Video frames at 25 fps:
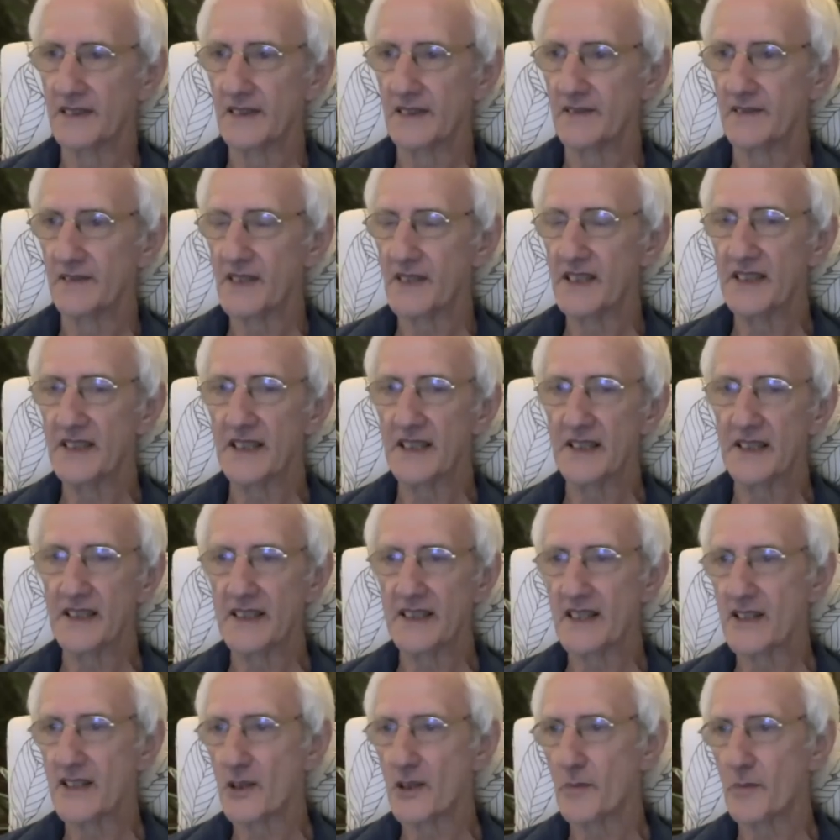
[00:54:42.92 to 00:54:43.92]
receded
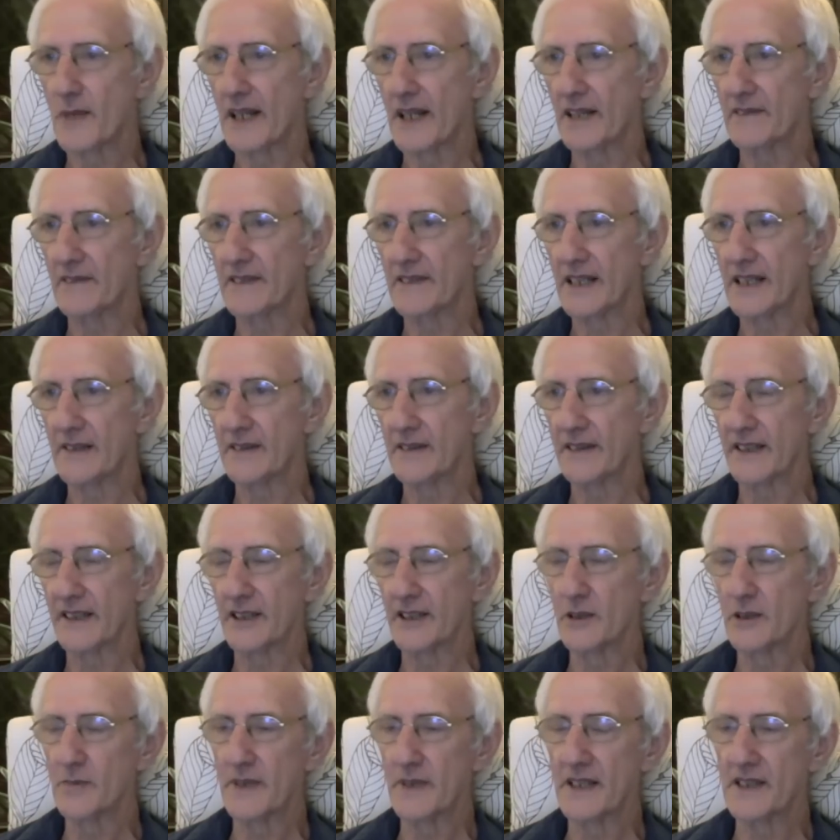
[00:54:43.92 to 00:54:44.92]
into the background a
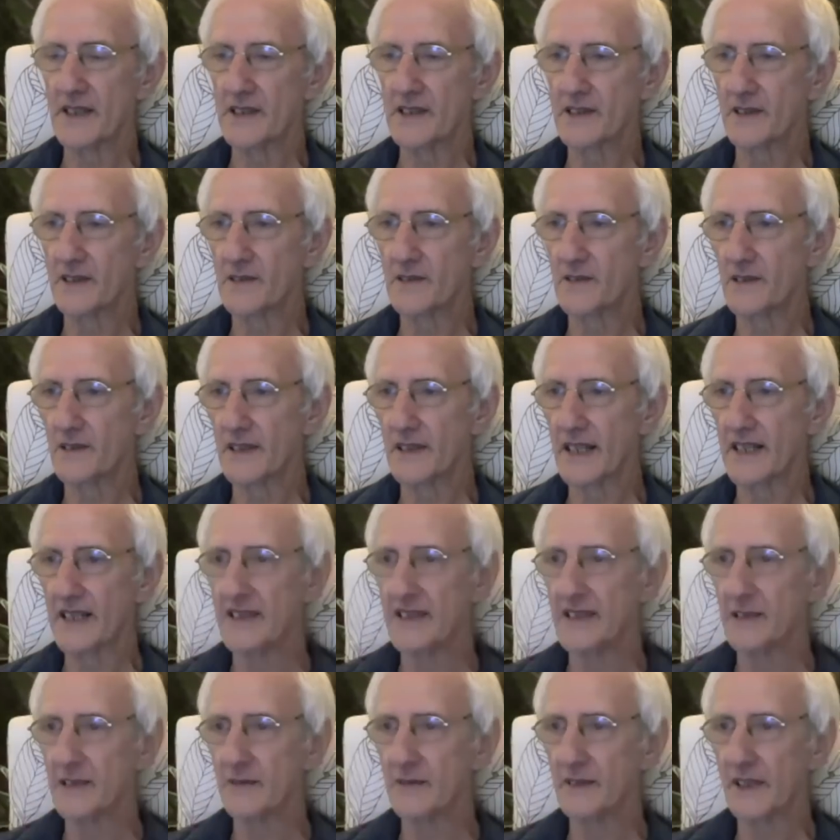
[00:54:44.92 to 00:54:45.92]
little bit. Sooner or
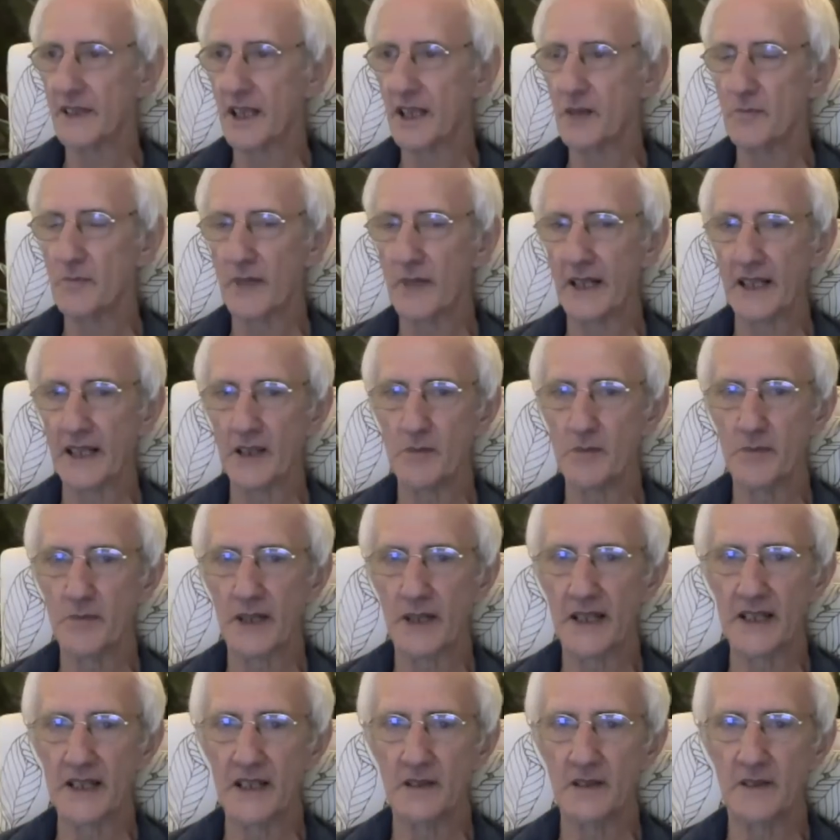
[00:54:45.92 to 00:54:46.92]
later, it will come back and
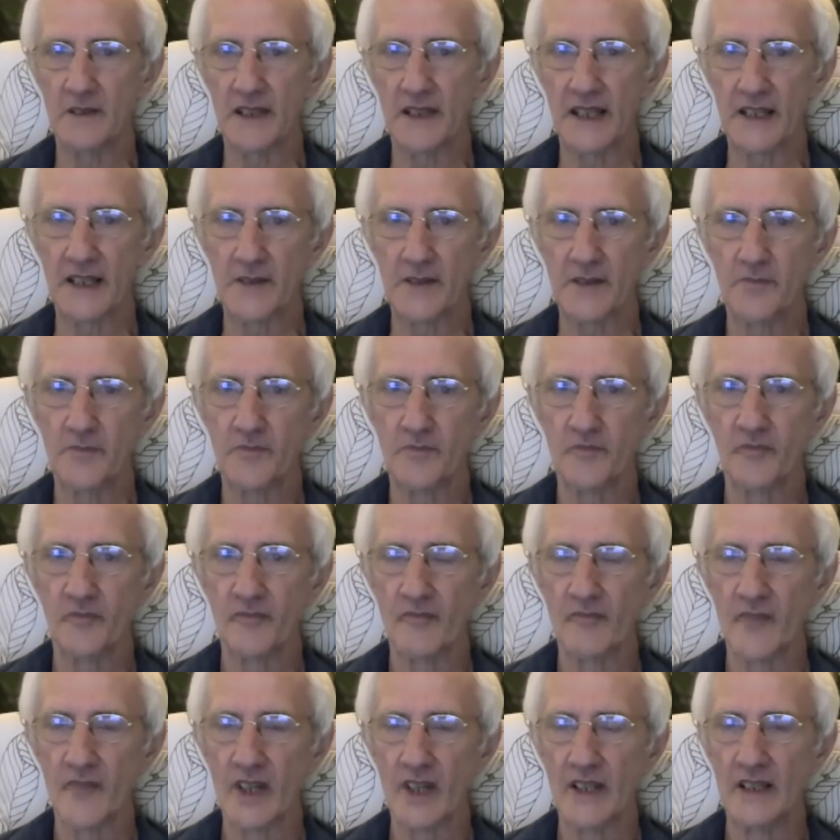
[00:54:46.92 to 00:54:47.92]
bite you again.
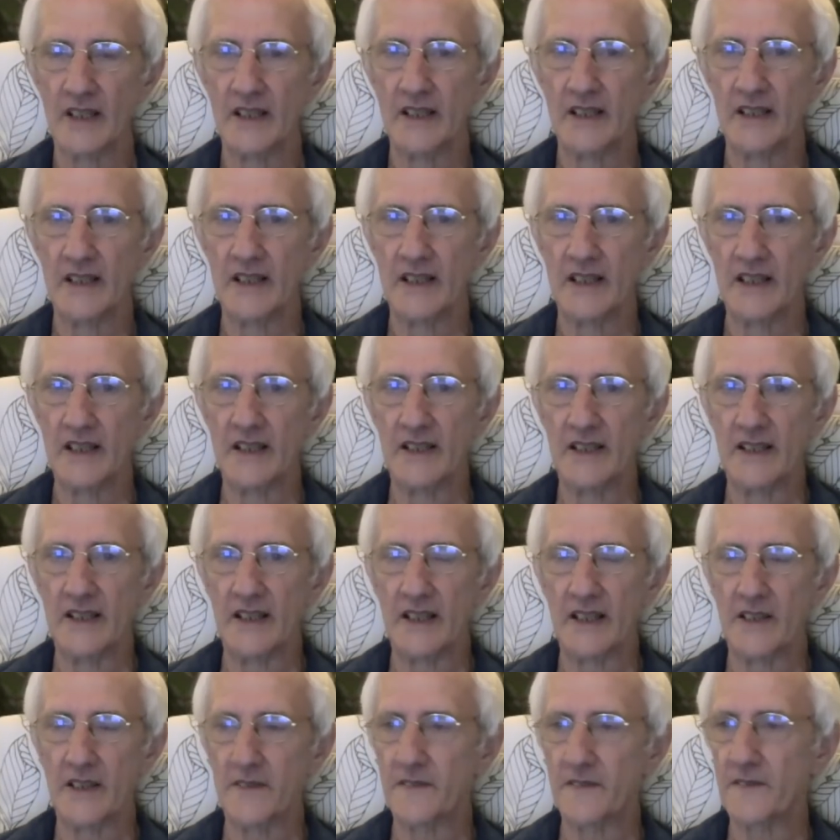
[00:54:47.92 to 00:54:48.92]

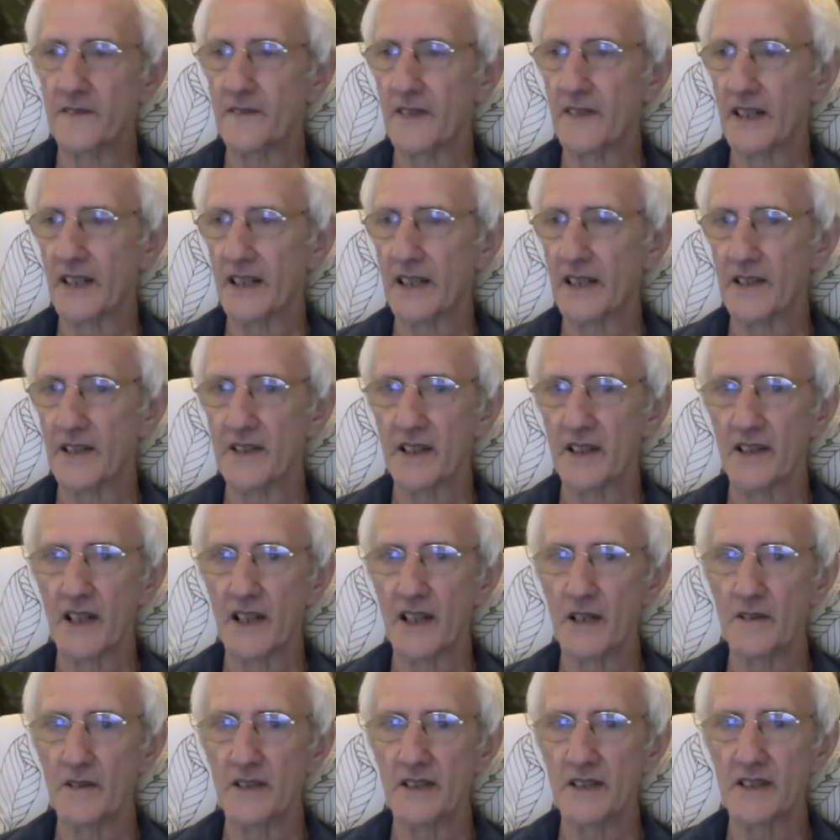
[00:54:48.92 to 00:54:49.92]
If the
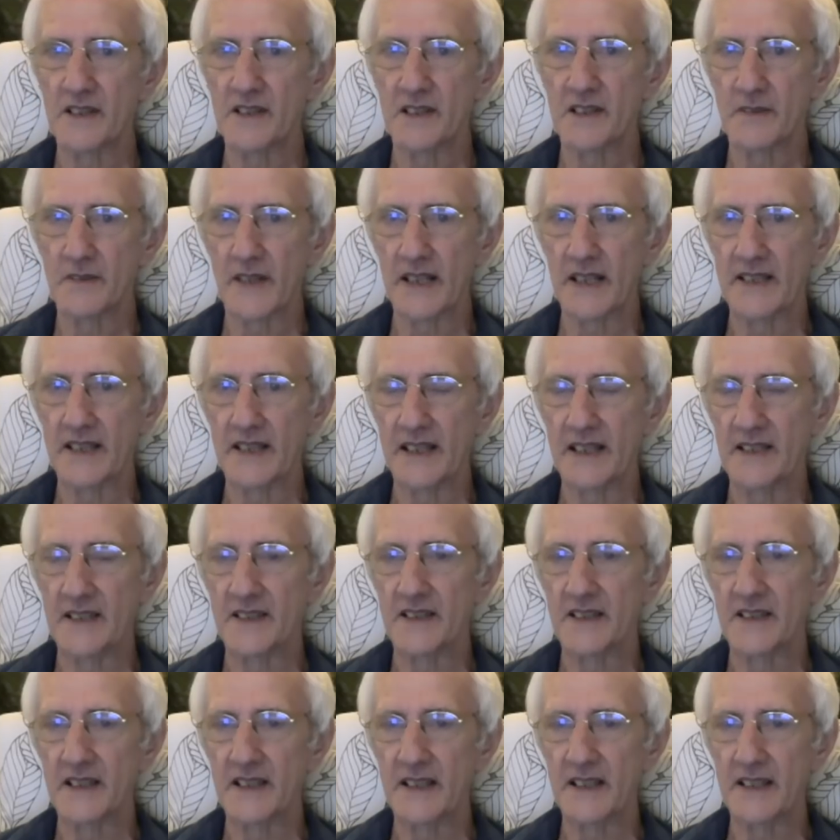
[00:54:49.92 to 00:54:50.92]
locus of
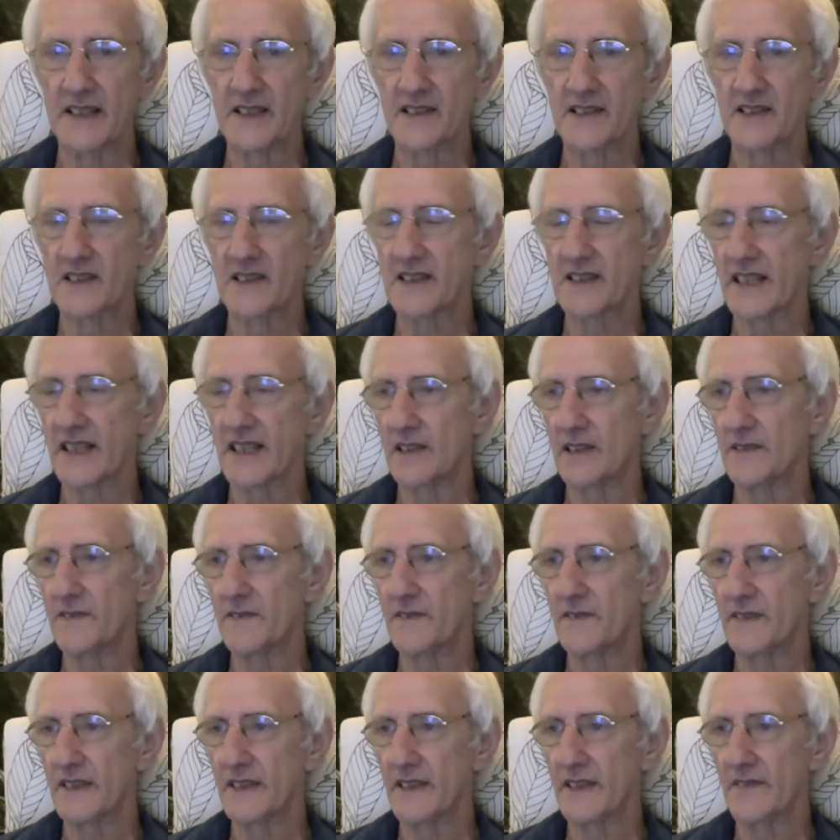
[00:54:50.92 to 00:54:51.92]
identity is the self,
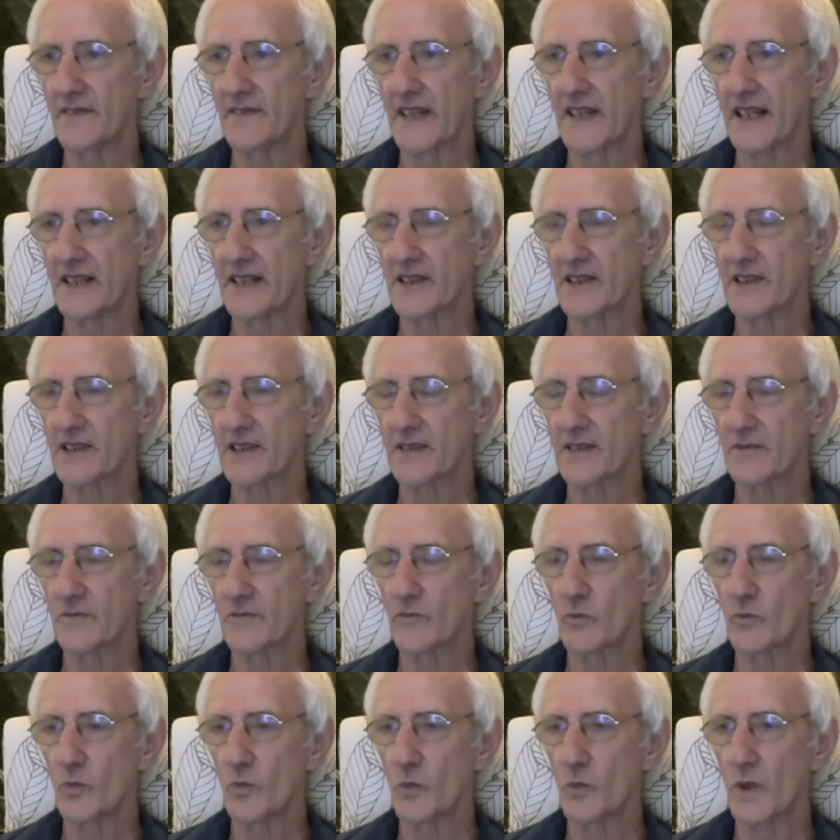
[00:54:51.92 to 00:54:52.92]
if that's
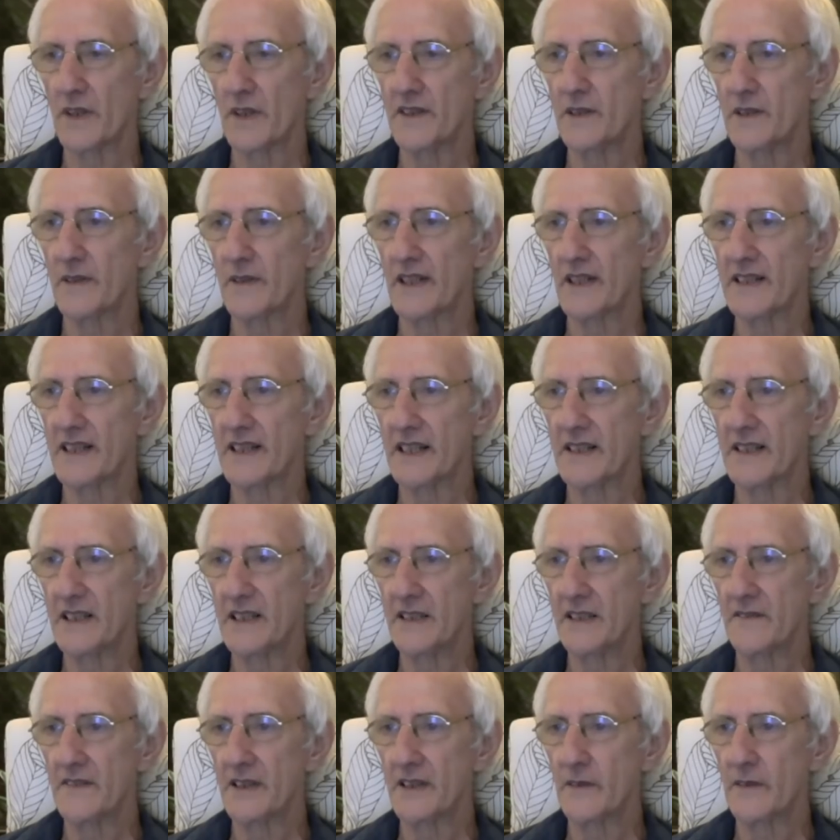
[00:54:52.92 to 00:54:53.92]
what you
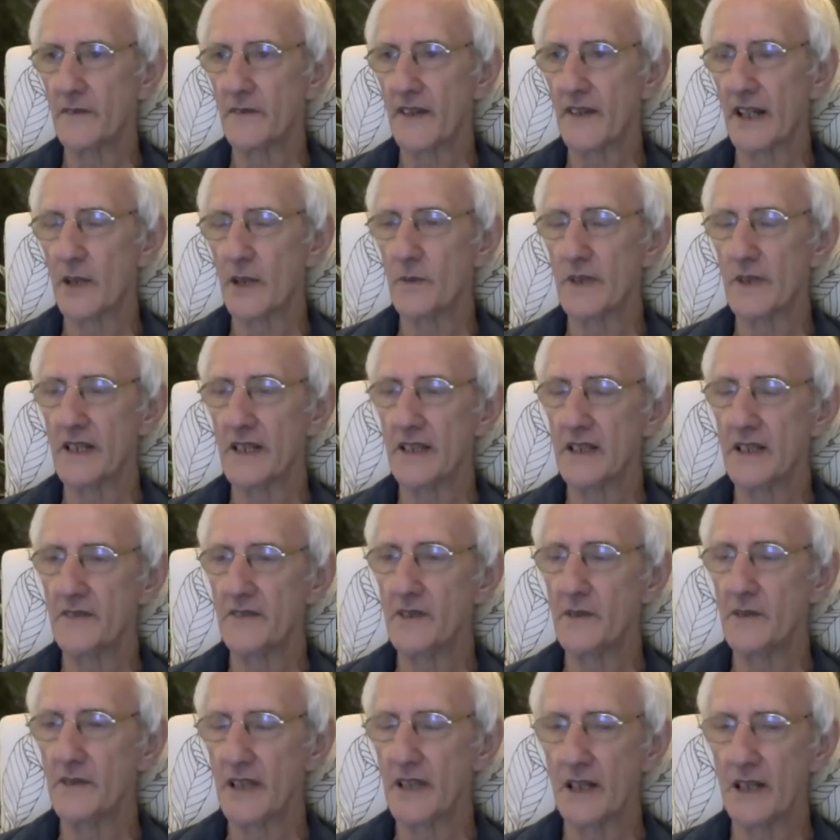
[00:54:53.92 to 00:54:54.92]
identify with, if
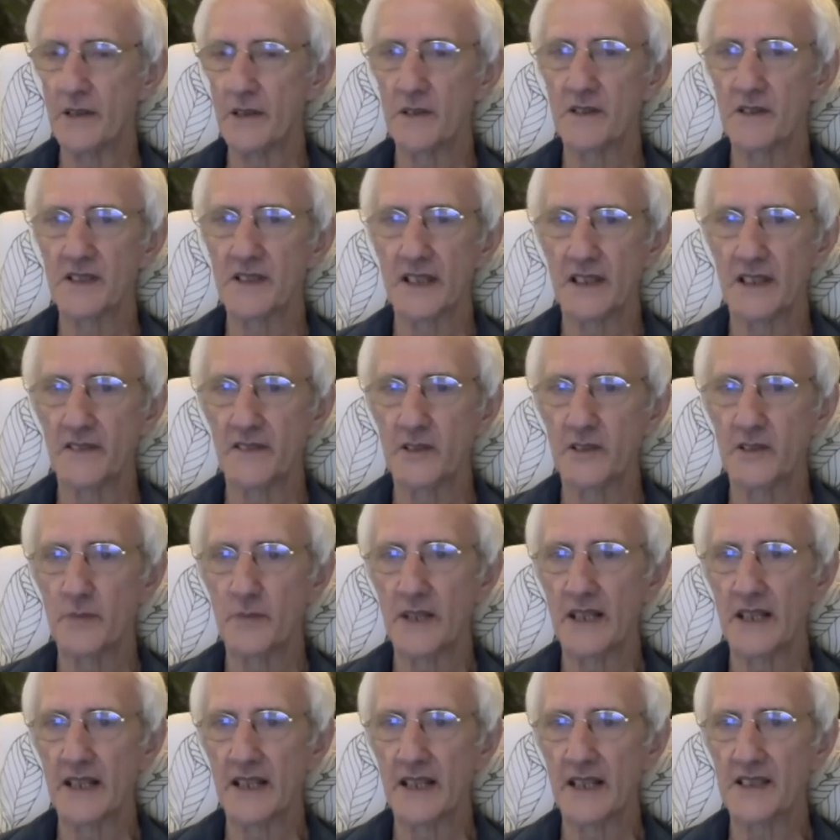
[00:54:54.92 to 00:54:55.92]
you know yourself to
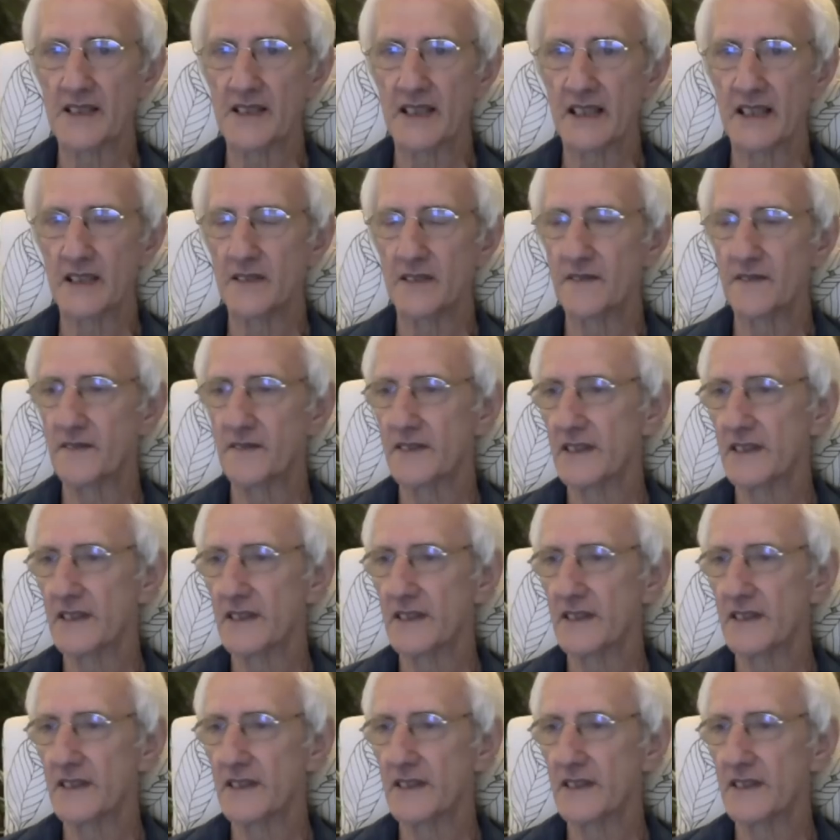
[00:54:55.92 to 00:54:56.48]
be that self,